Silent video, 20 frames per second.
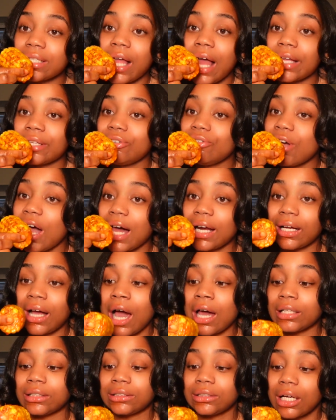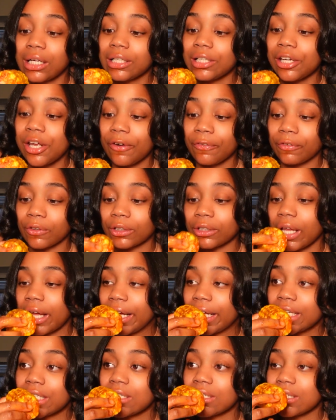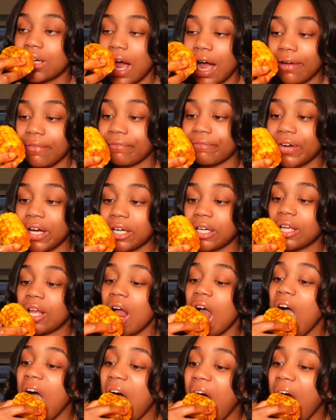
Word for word: like you gotta kind of study different. Like it's not funny.